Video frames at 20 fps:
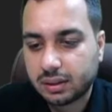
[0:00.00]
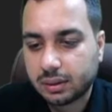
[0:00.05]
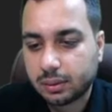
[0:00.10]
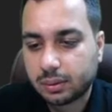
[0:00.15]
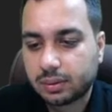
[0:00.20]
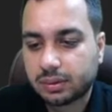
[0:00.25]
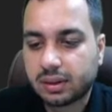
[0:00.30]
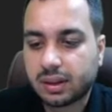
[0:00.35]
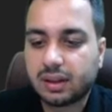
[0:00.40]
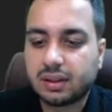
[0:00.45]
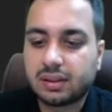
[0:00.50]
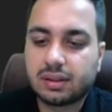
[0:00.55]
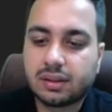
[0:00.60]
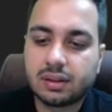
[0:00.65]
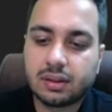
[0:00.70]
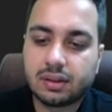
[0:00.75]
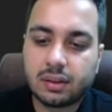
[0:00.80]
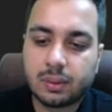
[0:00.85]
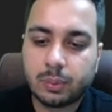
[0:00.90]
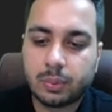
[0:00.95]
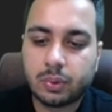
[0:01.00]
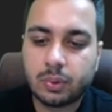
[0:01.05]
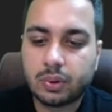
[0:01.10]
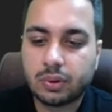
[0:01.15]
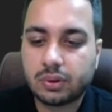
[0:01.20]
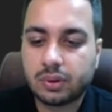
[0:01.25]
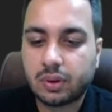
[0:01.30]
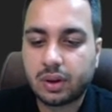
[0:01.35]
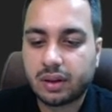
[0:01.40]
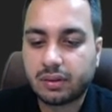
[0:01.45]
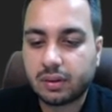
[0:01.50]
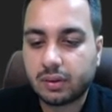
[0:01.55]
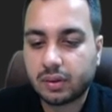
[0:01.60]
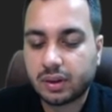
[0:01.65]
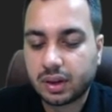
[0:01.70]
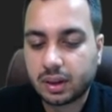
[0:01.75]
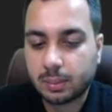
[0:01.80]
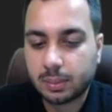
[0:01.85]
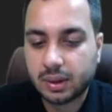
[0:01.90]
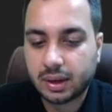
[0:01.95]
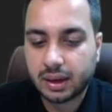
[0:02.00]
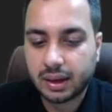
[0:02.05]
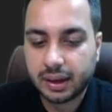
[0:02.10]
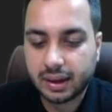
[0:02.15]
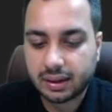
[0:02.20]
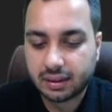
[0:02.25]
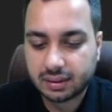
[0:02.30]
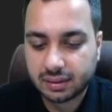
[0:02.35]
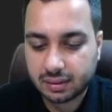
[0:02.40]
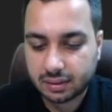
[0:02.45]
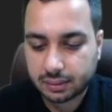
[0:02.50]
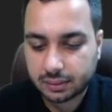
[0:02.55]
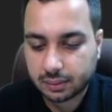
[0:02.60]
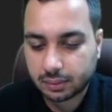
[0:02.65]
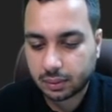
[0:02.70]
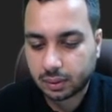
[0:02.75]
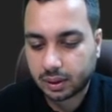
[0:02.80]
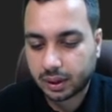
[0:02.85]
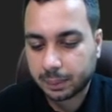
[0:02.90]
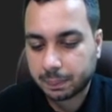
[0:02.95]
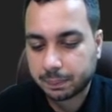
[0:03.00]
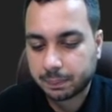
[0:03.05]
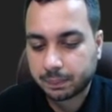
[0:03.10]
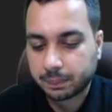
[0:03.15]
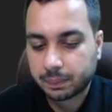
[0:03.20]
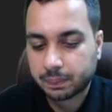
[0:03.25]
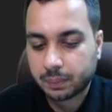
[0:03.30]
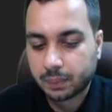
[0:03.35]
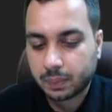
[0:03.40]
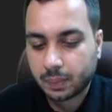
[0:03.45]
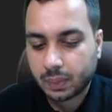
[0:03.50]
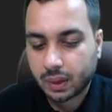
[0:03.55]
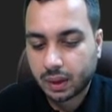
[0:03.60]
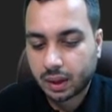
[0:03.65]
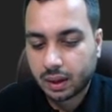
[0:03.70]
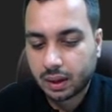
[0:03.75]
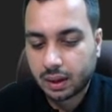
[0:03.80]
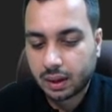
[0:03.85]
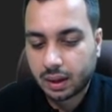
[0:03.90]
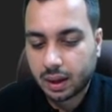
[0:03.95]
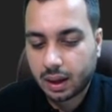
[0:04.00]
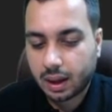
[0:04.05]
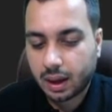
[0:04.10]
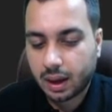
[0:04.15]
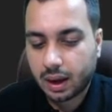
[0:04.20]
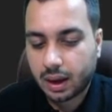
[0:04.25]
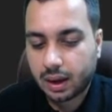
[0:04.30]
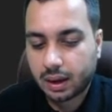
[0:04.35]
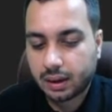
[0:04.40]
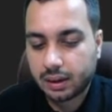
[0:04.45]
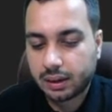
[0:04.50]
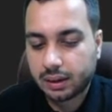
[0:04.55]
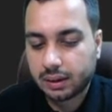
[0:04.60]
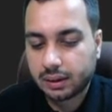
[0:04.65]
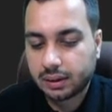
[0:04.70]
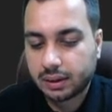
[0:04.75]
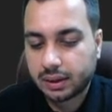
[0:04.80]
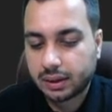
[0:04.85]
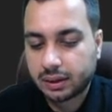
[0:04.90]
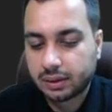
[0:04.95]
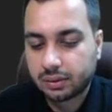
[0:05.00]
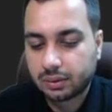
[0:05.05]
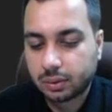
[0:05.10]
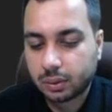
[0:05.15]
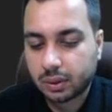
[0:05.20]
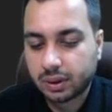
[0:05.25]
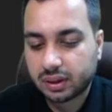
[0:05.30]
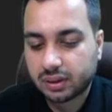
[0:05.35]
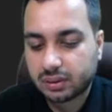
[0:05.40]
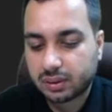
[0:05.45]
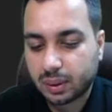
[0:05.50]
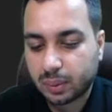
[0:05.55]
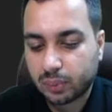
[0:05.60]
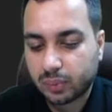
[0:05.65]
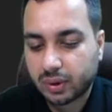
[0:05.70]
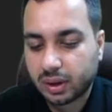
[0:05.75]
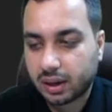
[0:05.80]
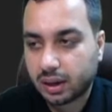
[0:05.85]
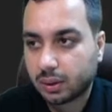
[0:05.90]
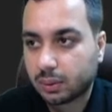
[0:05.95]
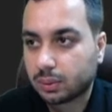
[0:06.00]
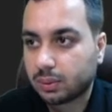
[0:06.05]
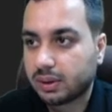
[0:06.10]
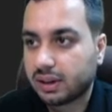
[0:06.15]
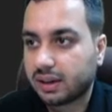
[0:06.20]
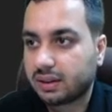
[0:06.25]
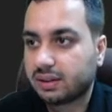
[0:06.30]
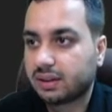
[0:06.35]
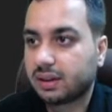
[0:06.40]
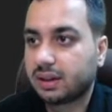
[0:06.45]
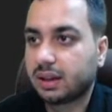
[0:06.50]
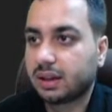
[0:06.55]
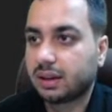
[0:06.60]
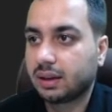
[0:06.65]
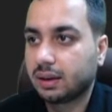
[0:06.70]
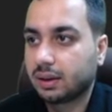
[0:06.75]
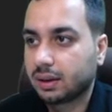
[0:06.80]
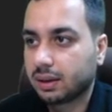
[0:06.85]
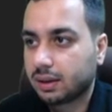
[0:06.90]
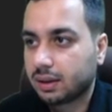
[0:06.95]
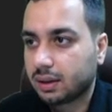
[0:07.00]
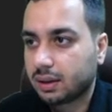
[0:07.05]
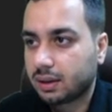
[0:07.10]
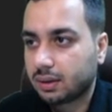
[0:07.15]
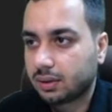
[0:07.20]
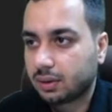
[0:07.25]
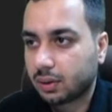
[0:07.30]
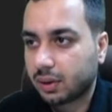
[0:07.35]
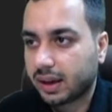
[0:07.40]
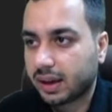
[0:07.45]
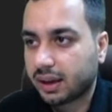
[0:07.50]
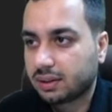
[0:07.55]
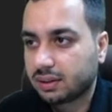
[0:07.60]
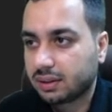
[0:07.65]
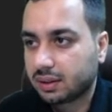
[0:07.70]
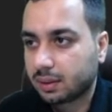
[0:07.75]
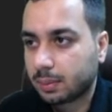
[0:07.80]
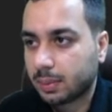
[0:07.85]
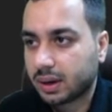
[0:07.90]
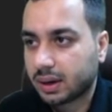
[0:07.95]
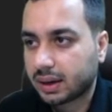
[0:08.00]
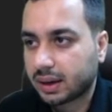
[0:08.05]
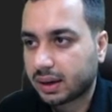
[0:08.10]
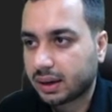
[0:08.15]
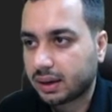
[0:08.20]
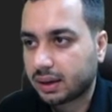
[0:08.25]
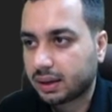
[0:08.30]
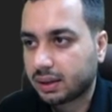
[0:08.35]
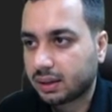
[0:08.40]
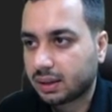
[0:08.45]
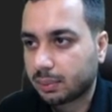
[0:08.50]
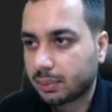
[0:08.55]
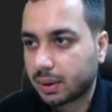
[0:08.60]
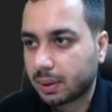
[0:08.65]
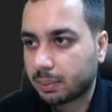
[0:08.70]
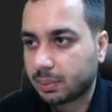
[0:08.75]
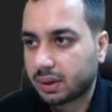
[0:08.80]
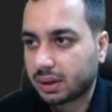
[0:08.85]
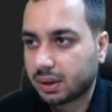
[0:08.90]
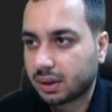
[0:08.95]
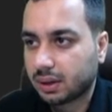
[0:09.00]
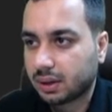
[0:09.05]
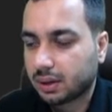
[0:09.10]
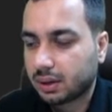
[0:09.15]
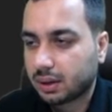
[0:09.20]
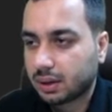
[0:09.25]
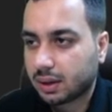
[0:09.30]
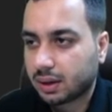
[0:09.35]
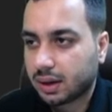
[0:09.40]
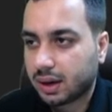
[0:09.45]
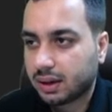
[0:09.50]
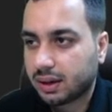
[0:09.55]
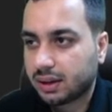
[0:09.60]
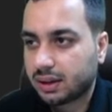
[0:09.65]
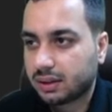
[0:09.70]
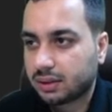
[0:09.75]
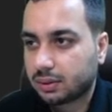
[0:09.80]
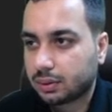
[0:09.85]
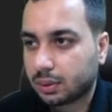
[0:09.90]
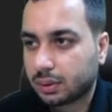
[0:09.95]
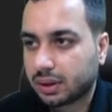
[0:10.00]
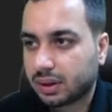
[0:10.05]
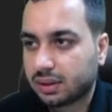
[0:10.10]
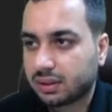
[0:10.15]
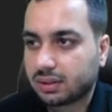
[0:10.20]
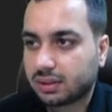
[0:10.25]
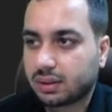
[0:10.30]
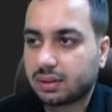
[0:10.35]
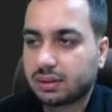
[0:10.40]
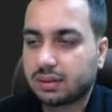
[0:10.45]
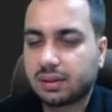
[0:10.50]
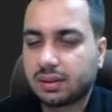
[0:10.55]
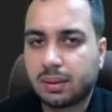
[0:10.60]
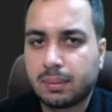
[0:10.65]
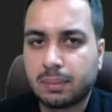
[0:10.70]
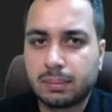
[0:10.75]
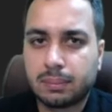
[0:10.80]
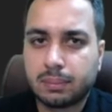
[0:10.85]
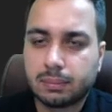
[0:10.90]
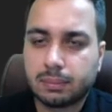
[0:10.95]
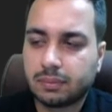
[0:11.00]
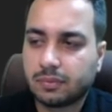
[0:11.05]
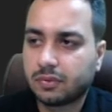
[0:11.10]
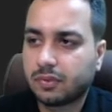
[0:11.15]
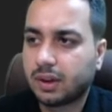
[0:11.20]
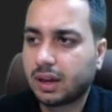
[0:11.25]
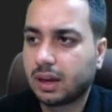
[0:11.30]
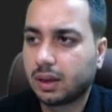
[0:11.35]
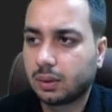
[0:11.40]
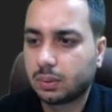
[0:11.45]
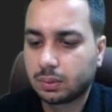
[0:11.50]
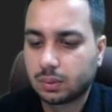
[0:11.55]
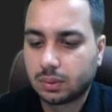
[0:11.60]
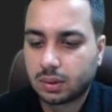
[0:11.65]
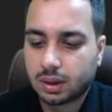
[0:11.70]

use case. Suppose you have a variable x, okay, and it is storing some value, let's say 10. So x is a bucket in the memory and it is storing some value,